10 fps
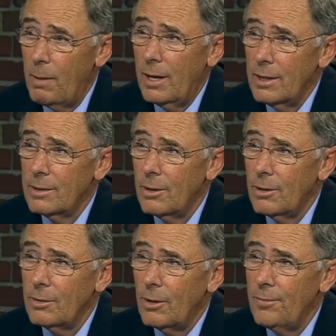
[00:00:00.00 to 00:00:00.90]
back
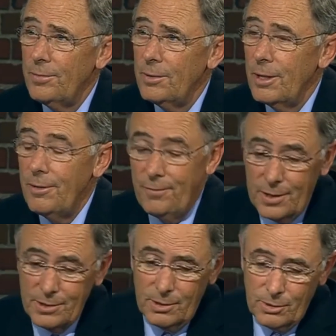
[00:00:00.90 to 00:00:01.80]
off your
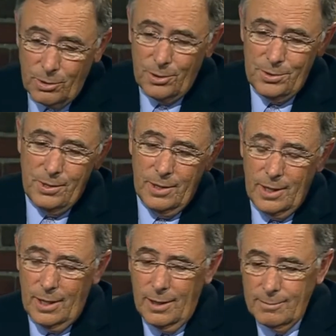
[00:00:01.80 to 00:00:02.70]
defense, and of course
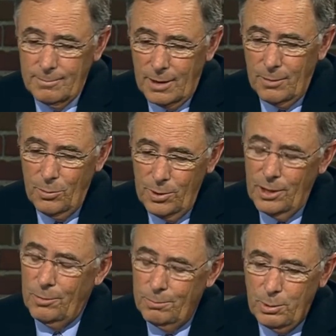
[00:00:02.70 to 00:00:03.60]
a
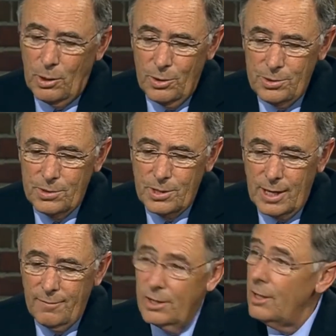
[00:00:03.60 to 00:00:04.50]
real bonus is
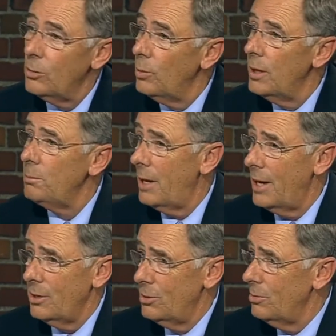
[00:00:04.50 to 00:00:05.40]
having Neil Wynn
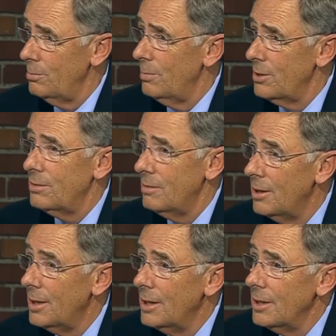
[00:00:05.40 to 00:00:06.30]
back, who missed
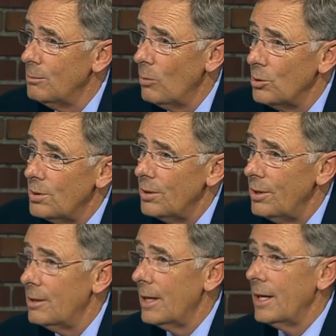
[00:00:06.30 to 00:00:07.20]
most of
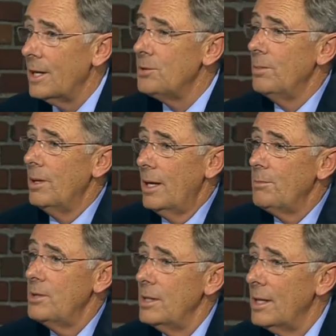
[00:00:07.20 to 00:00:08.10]
the year, I guess, with an
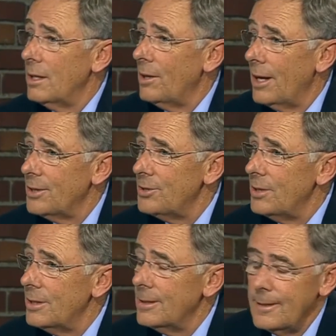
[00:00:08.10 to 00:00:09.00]
MCL
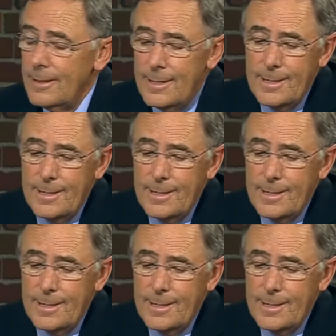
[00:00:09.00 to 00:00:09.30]
last year.